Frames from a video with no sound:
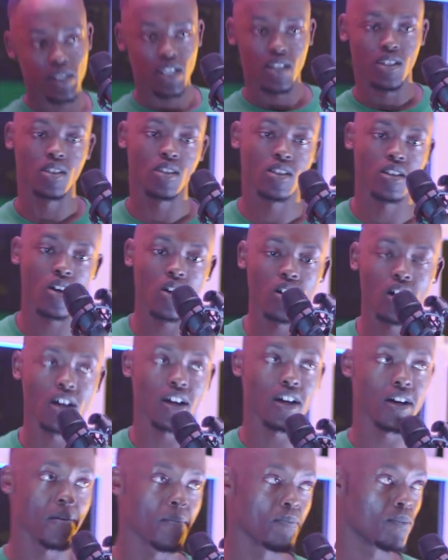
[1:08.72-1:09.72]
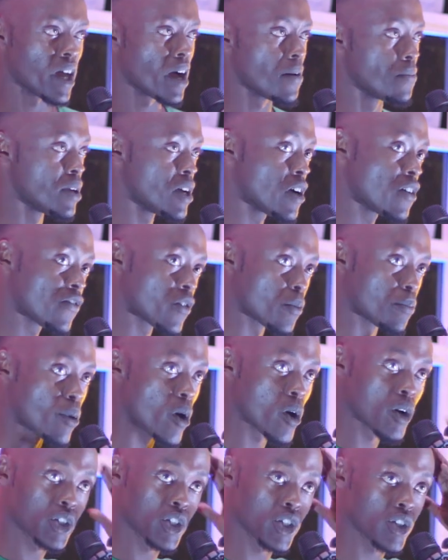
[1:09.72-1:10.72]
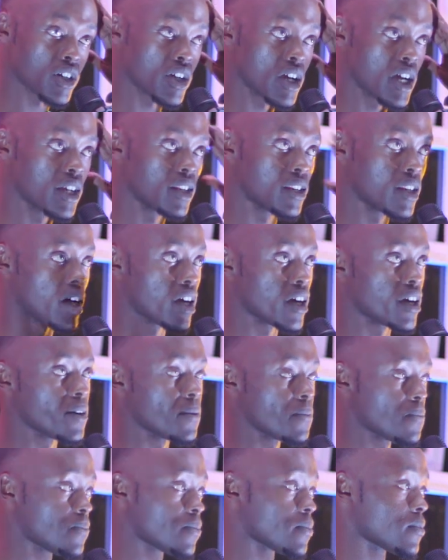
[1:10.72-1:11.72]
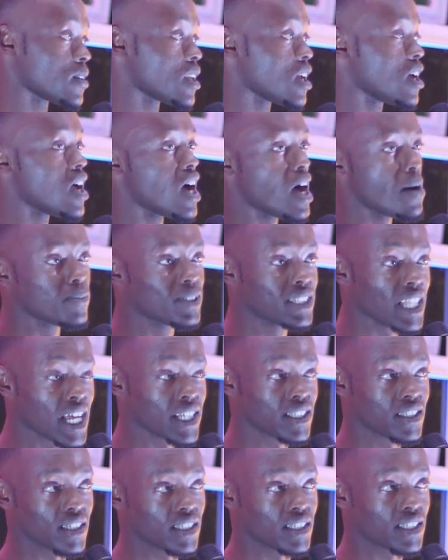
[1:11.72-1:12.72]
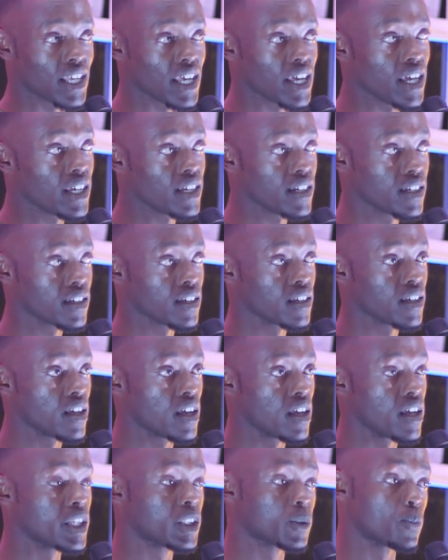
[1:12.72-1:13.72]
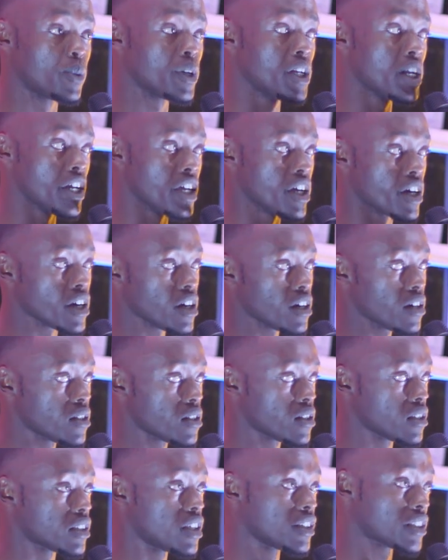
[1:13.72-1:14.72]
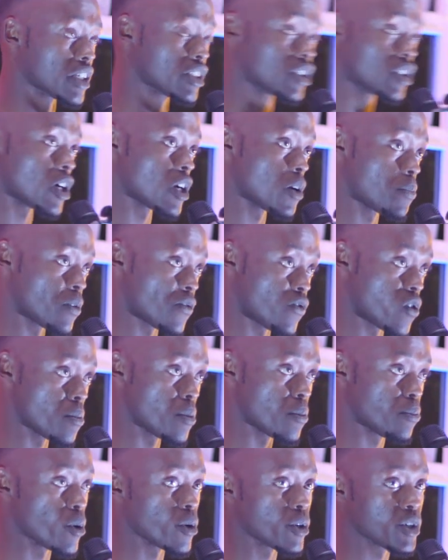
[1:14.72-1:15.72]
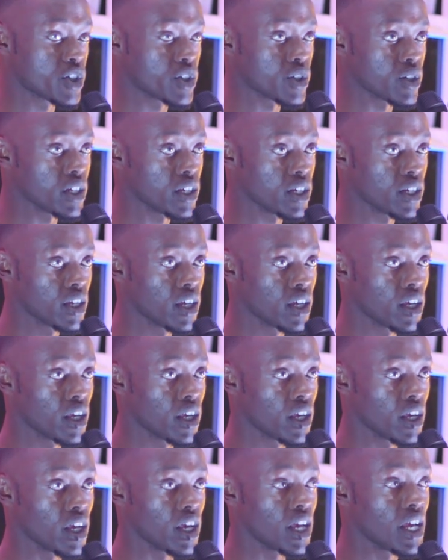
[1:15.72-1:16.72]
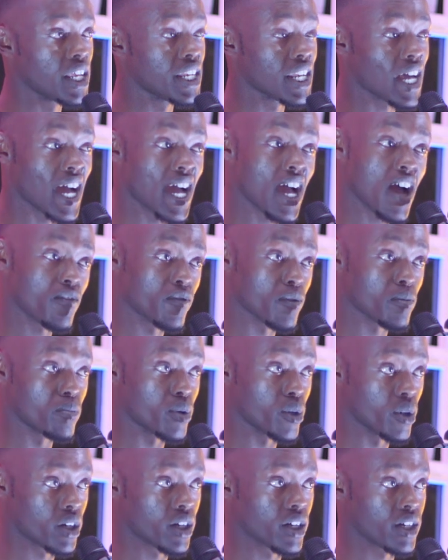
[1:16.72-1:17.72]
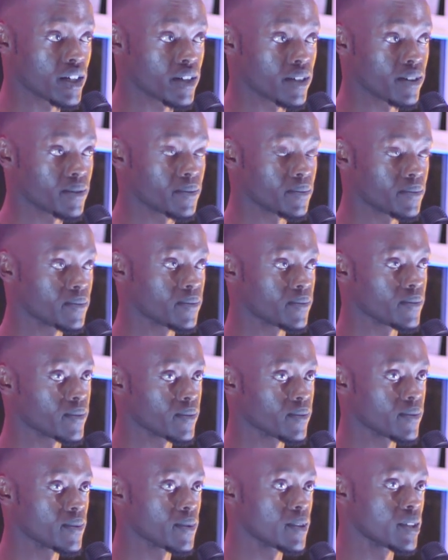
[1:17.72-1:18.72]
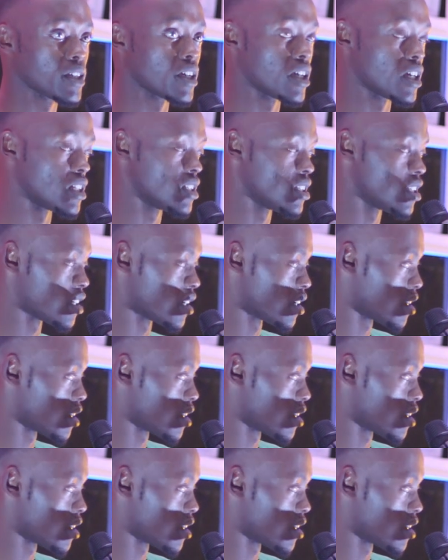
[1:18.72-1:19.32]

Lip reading: So I'm here for poetry, and I'm glad to say it's been a year since I started performing poetry, and I have a book. And